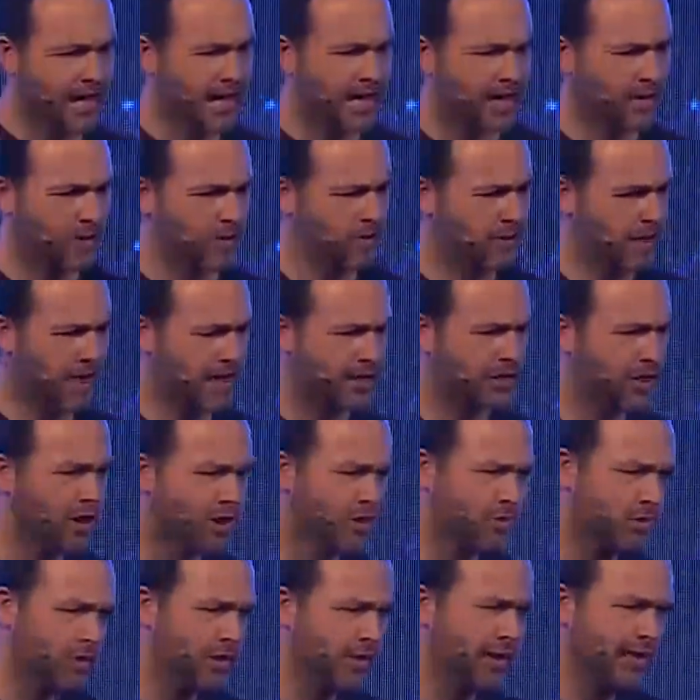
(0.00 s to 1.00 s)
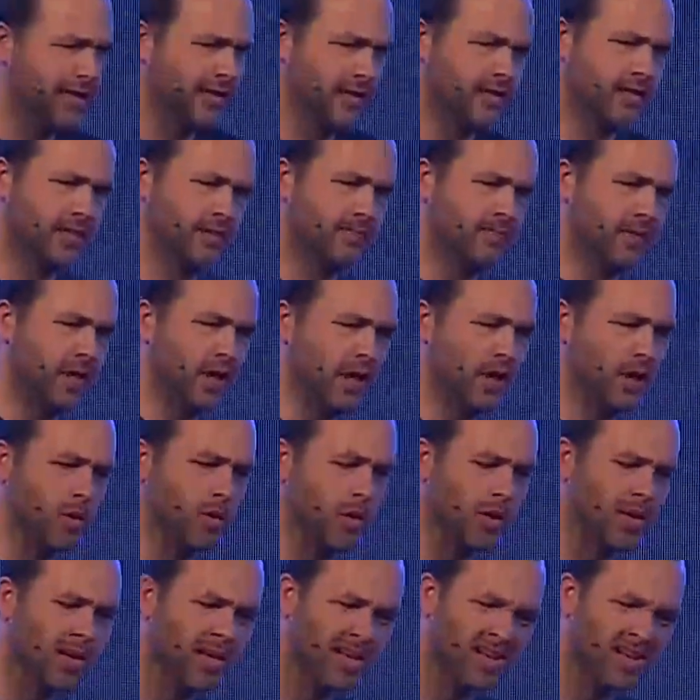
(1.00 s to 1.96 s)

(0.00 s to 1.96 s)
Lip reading: And I started to realize, you know,